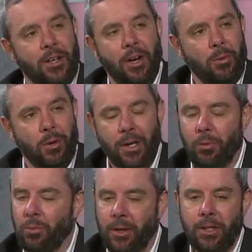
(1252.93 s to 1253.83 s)
not work. And
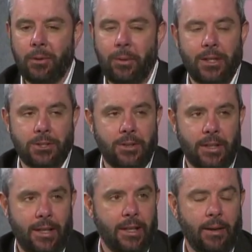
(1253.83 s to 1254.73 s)
it really depends on the
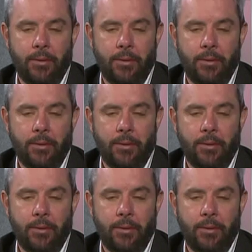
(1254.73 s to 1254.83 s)
kid.